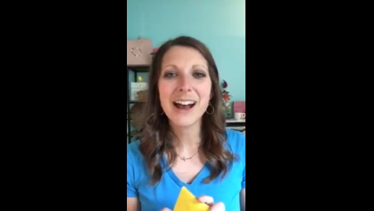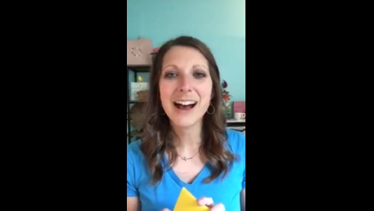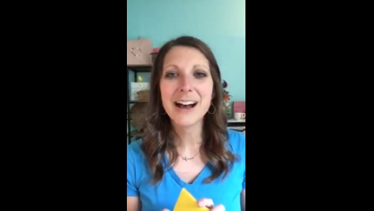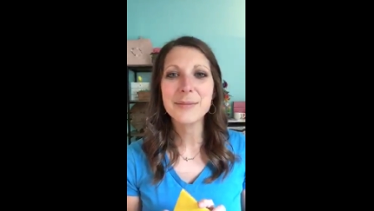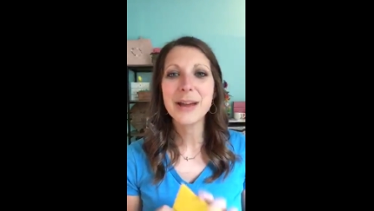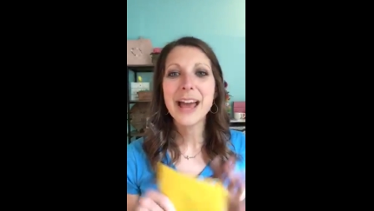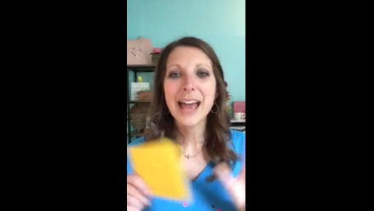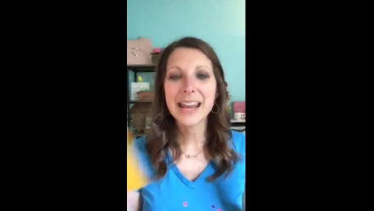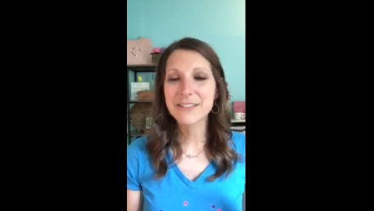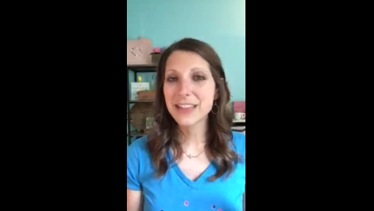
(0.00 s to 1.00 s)
And
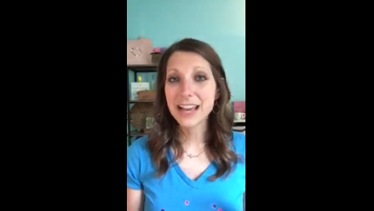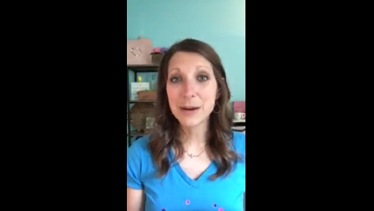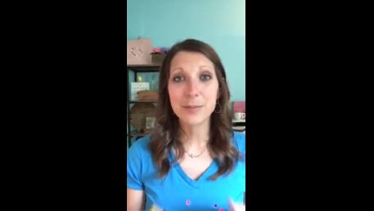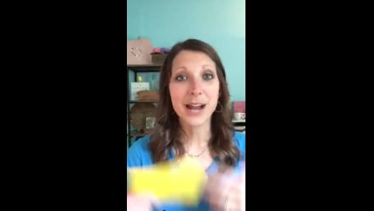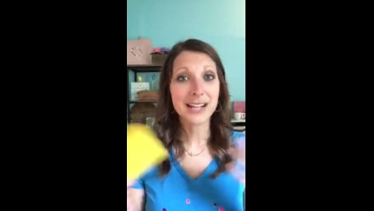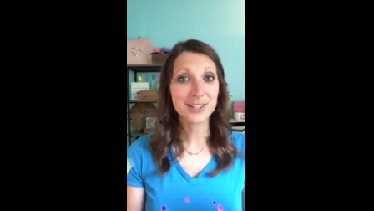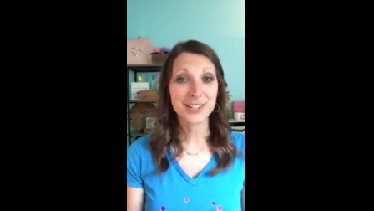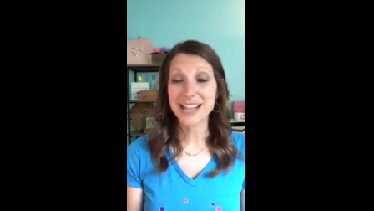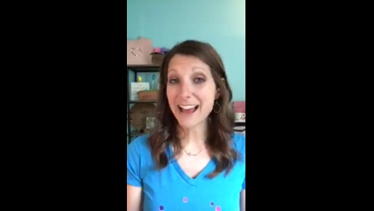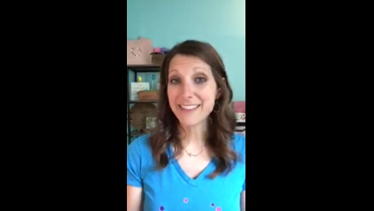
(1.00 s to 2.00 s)
if they got a prize, you
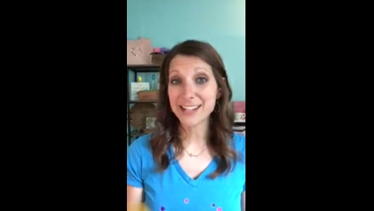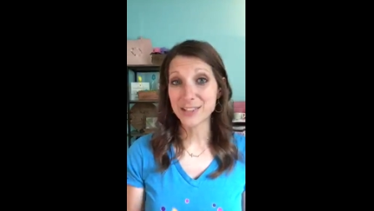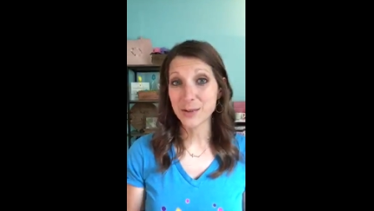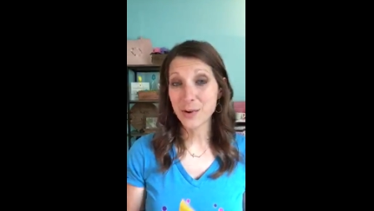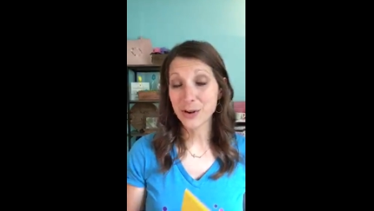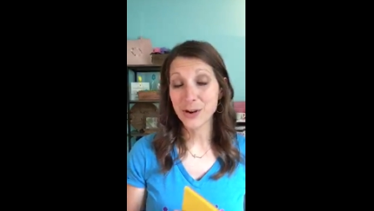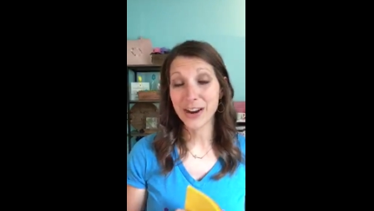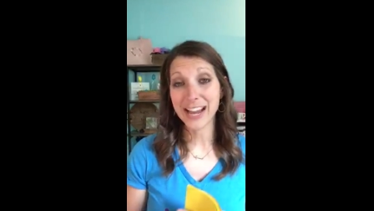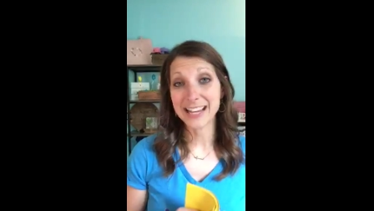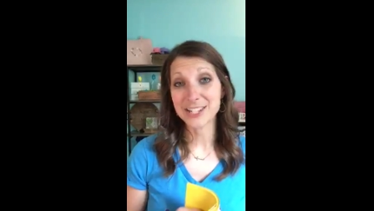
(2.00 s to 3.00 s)
just add that to their order
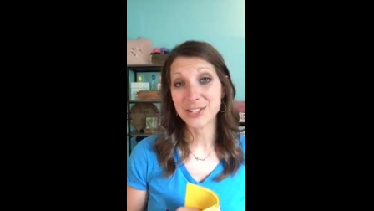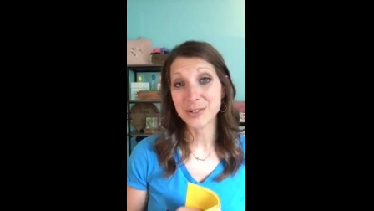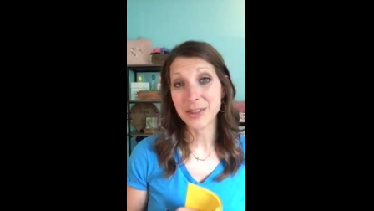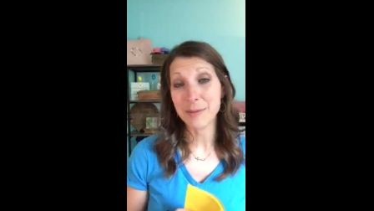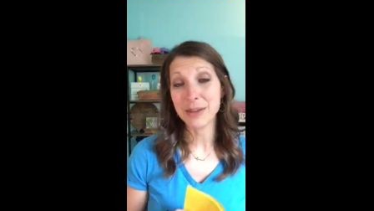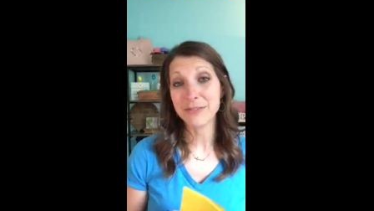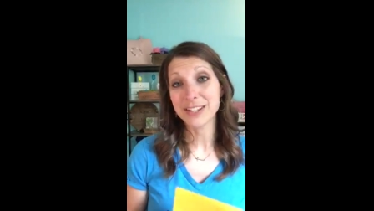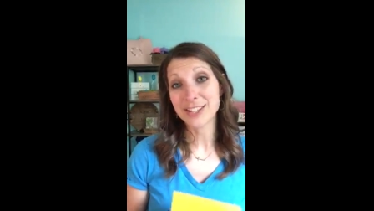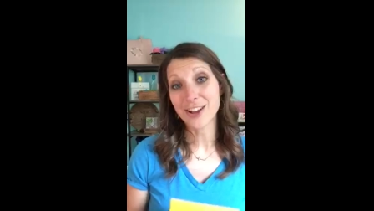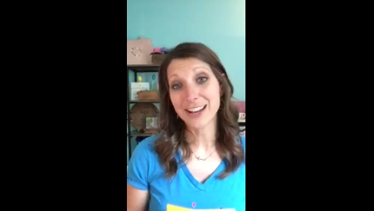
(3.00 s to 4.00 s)
or hand it to them if
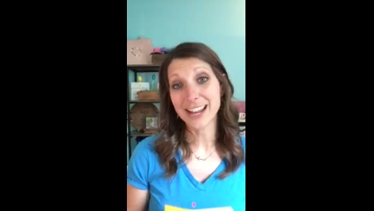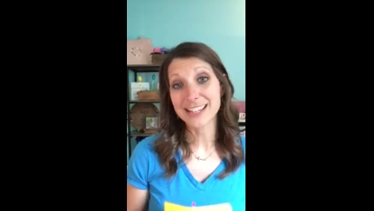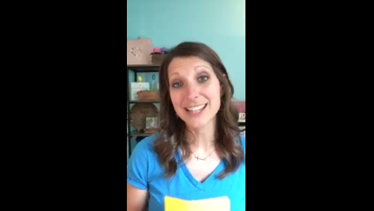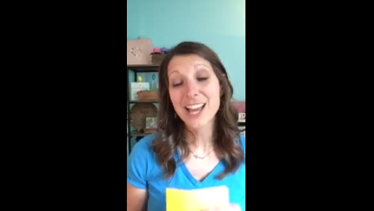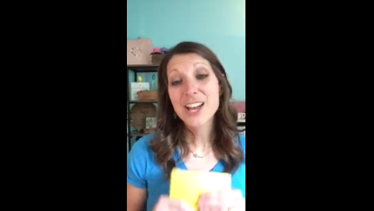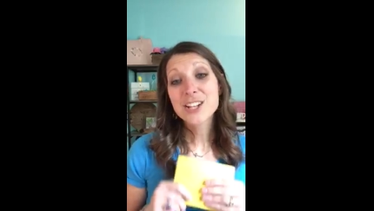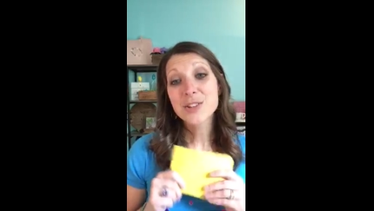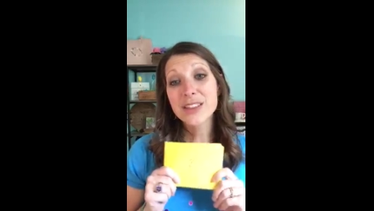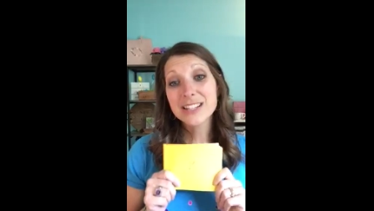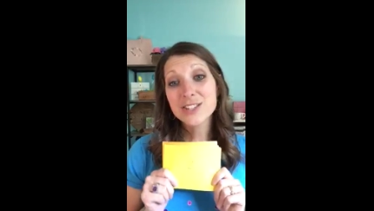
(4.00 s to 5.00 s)
it's on hand.
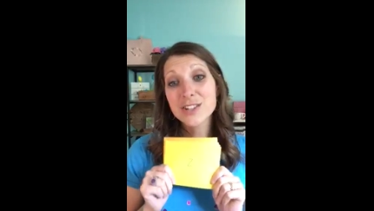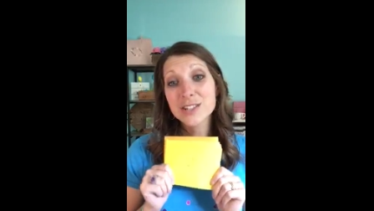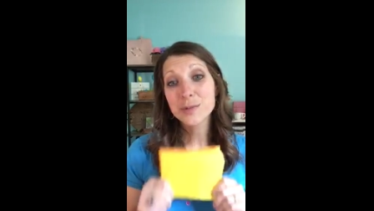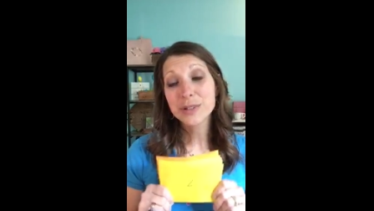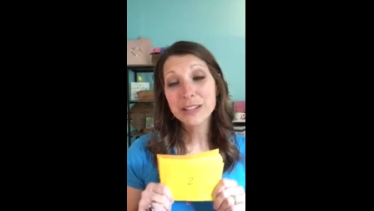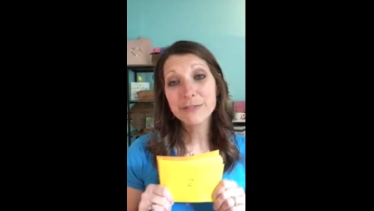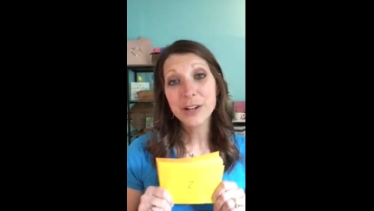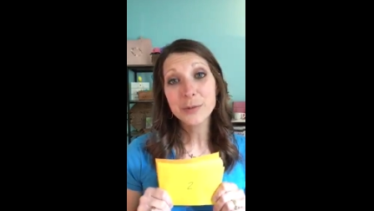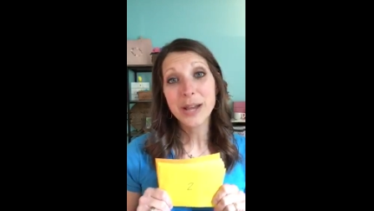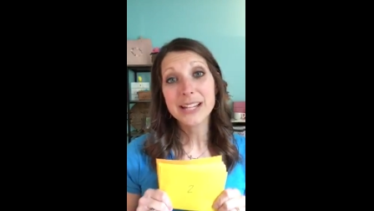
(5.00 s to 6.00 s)
So this is just a really
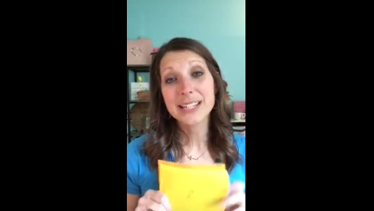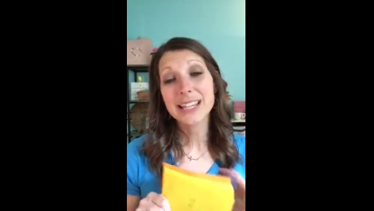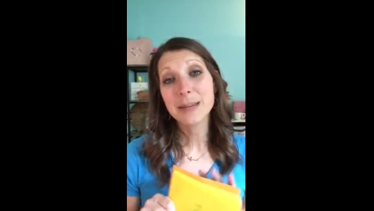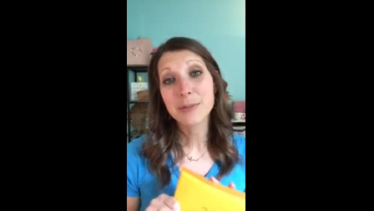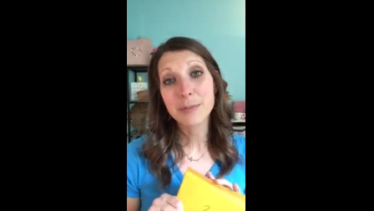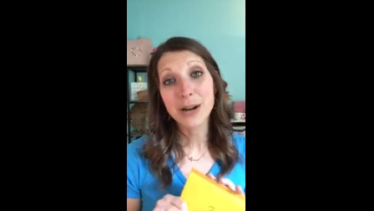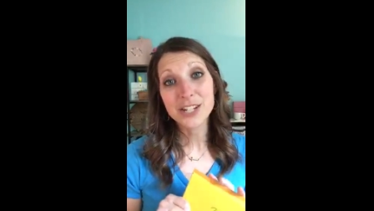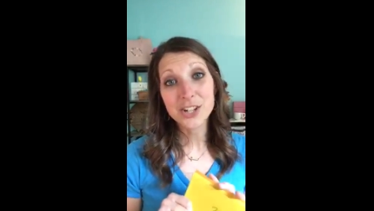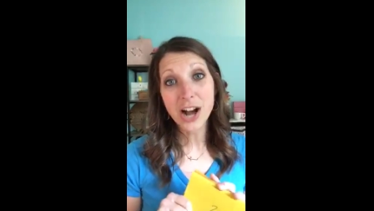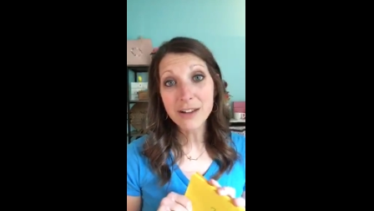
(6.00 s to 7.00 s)
fun way to keep the
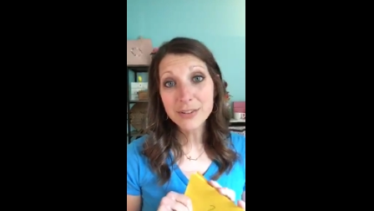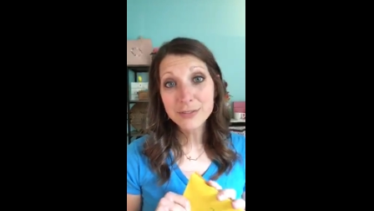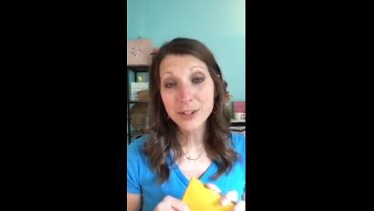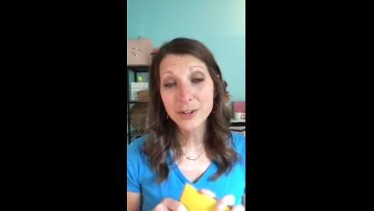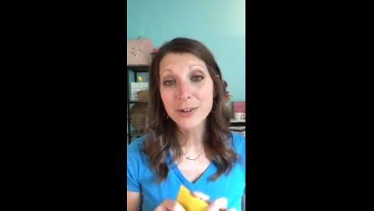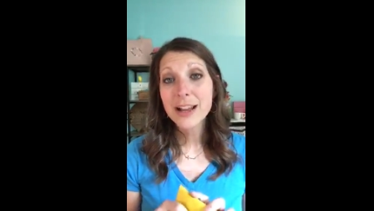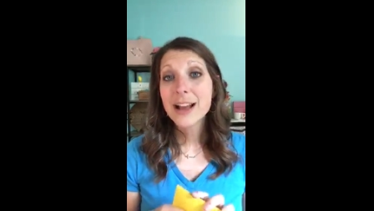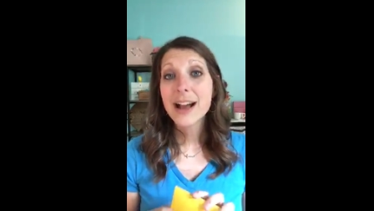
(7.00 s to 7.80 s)
pressure off of you.